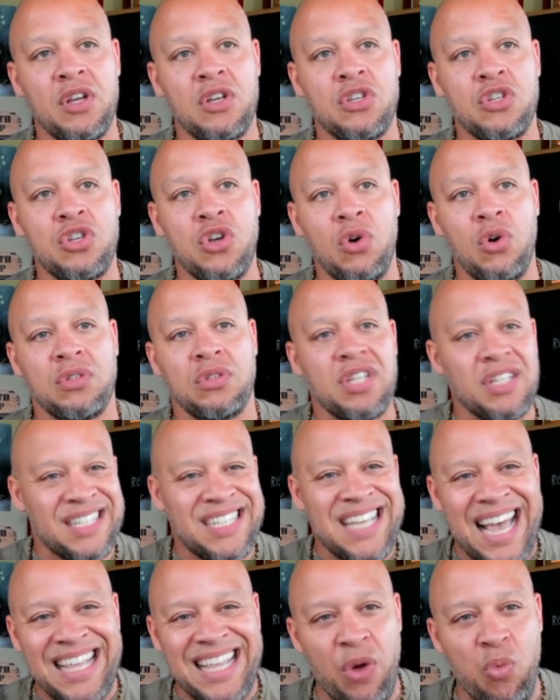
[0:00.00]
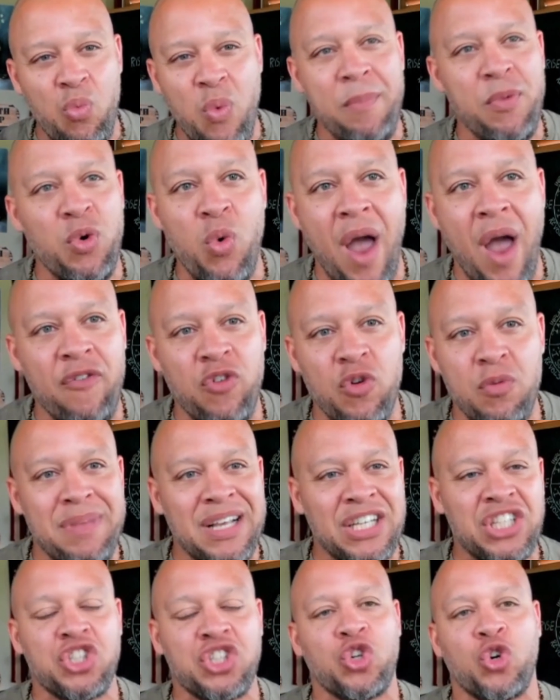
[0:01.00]
So to say that women were ever
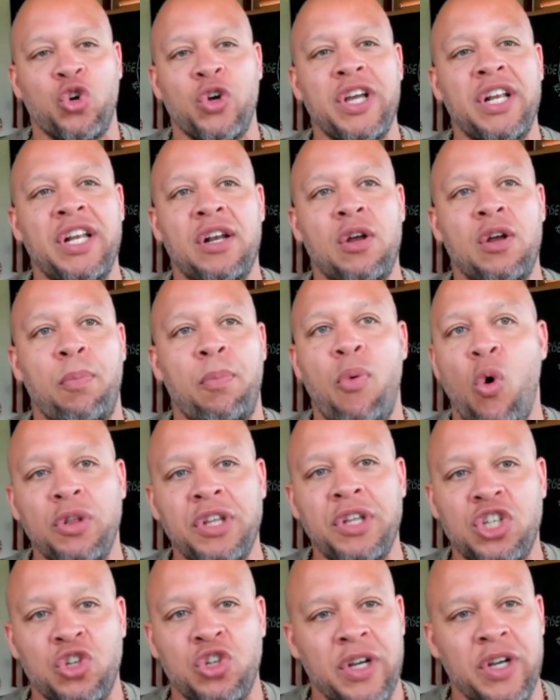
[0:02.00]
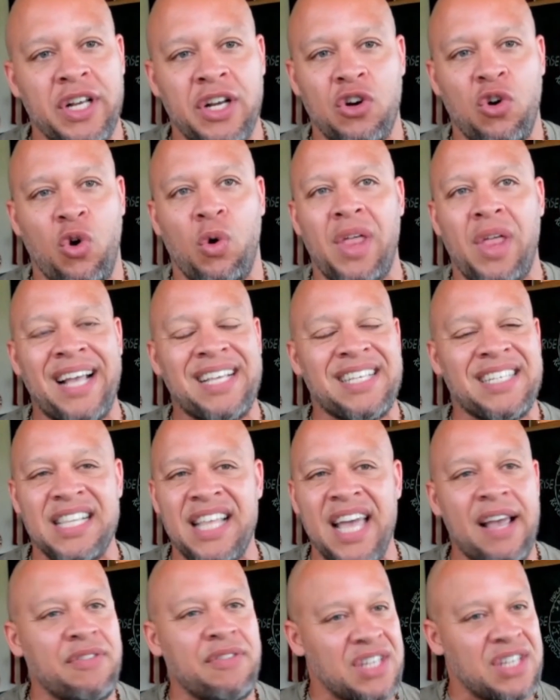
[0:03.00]
mistreated or poorly treated or like
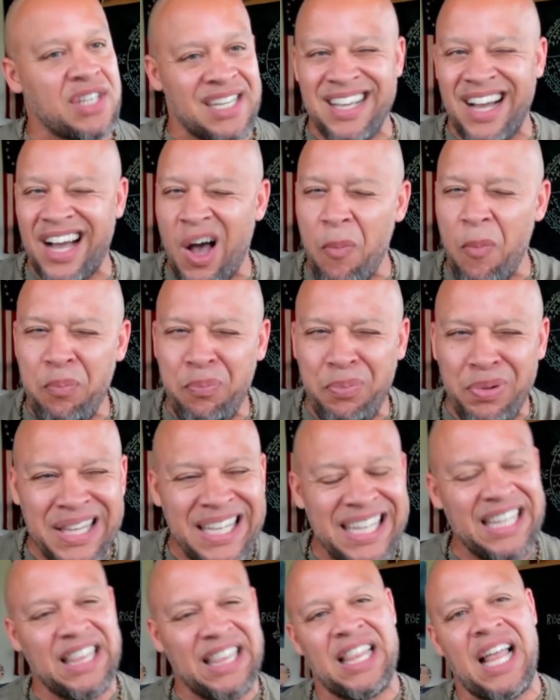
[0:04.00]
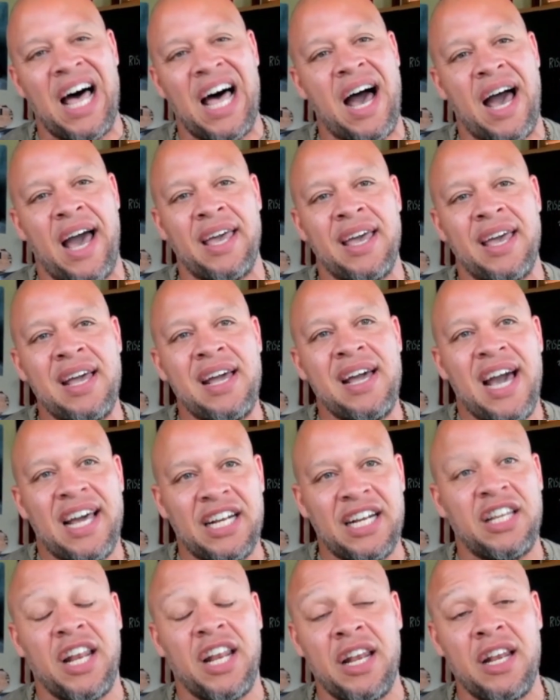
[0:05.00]
slaves is a complete lie and
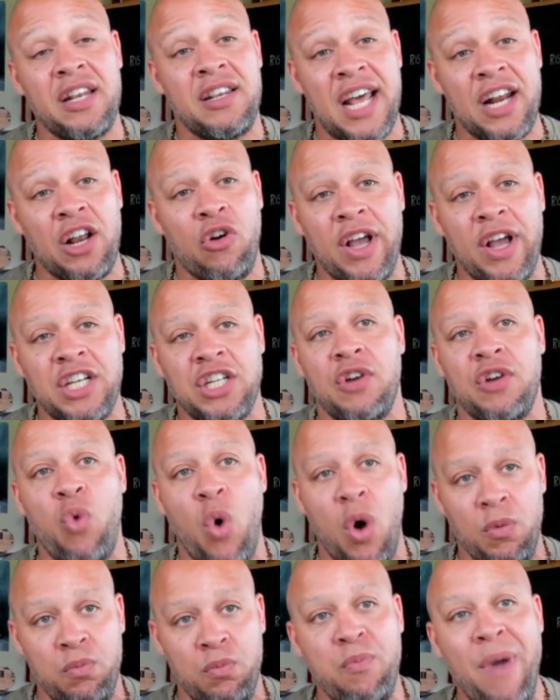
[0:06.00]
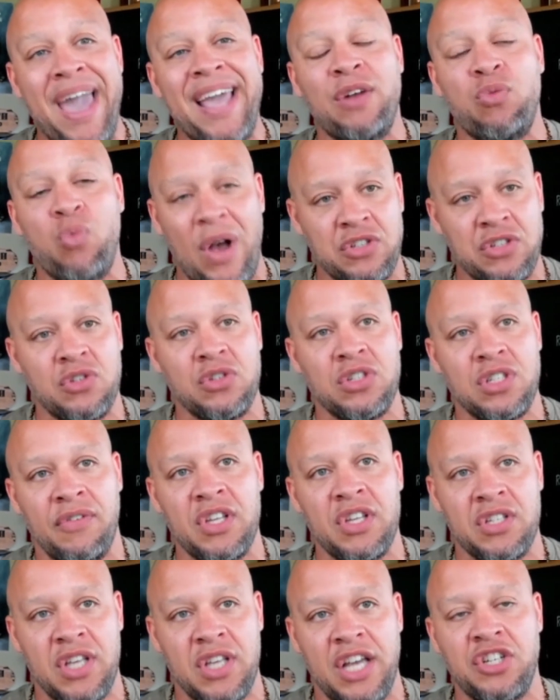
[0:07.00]
a denigration of what made Western
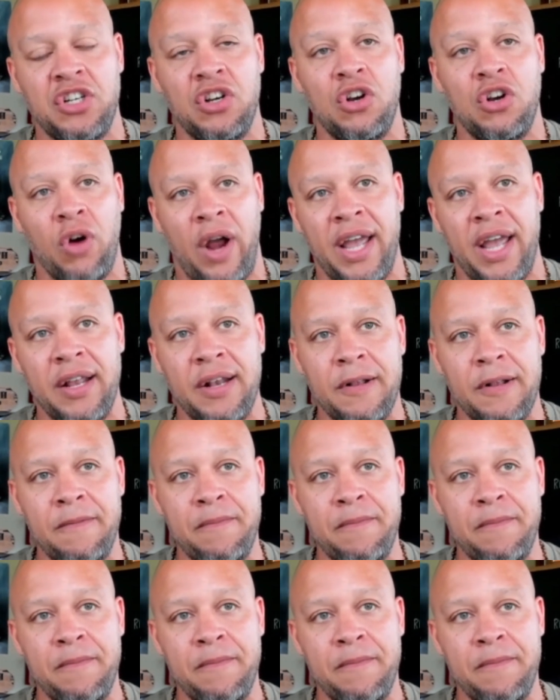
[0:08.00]
civilization great.